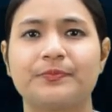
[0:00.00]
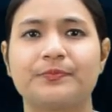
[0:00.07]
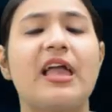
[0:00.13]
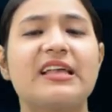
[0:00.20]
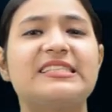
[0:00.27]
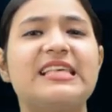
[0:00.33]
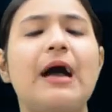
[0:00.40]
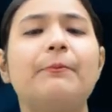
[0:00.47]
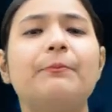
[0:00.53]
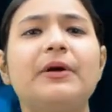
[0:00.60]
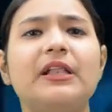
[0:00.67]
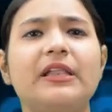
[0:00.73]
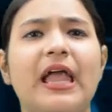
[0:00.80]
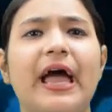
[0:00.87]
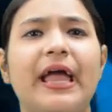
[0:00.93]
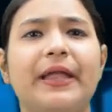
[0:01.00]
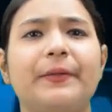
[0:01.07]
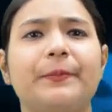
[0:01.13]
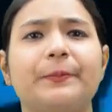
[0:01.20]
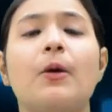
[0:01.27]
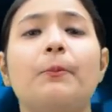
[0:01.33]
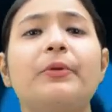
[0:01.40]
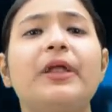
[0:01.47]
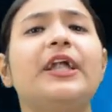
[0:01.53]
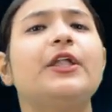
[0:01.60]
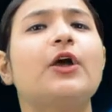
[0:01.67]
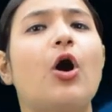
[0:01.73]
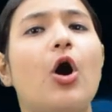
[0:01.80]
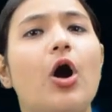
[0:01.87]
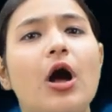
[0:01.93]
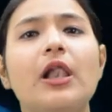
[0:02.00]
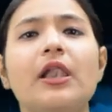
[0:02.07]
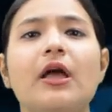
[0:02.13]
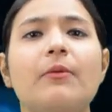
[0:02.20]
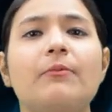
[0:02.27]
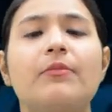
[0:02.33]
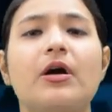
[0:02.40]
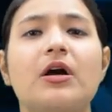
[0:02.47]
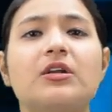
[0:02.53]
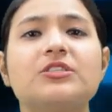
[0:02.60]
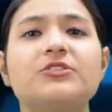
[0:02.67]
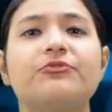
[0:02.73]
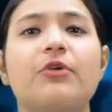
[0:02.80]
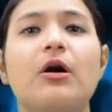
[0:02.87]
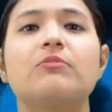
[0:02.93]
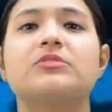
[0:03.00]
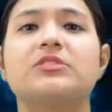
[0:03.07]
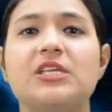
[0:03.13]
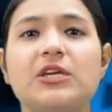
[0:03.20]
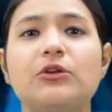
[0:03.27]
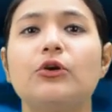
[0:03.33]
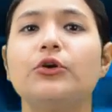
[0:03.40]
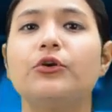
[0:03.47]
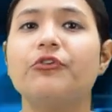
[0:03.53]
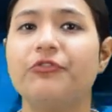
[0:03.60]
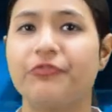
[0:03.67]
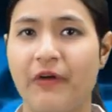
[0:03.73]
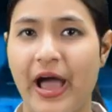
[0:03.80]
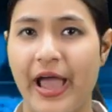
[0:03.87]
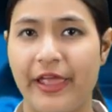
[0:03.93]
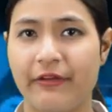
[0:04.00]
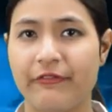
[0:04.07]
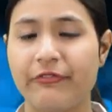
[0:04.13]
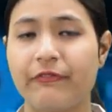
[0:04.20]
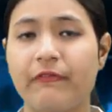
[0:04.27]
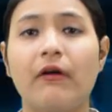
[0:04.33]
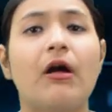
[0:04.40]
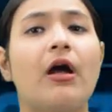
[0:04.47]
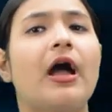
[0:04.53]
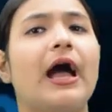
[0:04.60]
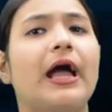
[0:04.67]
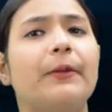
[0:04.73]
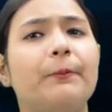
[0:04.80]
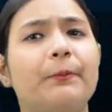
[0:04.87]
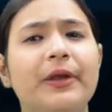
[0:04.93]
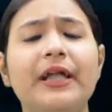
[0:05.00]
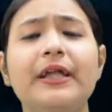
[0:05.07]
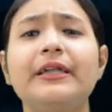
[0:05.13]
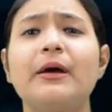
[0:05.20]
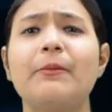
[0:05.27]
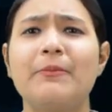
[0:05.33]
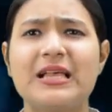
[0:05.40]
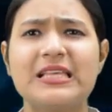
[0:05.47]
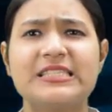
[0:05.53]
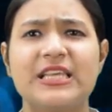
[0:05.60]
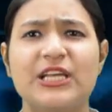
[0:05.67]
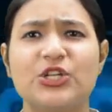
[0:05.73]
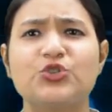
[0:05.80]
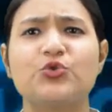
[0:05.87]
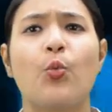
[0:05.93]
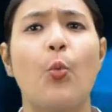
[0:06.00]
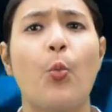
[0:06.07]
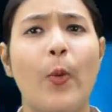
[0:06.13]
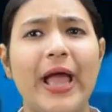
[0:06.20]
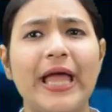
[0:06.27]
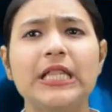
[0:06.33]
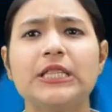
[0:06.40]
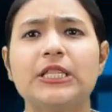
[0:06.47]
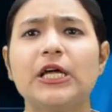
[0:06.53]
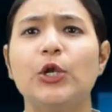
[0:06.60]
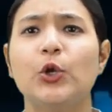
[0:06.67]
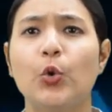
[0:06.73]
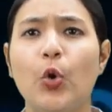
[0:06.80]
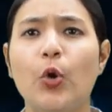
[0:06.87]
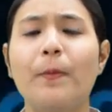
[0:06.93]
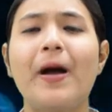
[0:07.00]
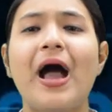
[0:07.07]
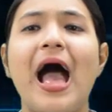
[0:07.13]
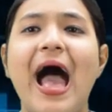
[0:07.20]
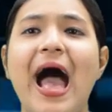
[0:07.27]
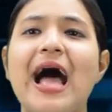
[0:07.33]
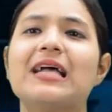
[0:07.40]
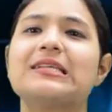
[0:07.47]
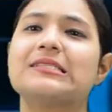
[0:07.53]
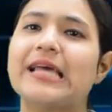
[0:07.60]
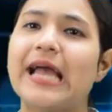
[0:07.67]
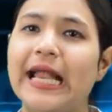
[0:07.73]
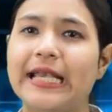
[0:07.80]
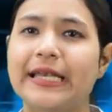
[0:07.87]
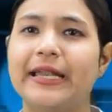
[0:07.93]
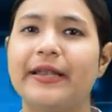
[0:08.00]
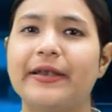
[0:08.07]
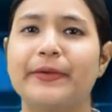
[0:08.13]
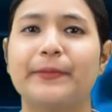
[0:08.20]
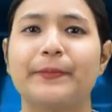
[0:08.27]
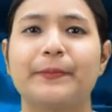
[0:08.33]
Example 9. Print all numbers from 0 to 5 and print a message when the loop has ended.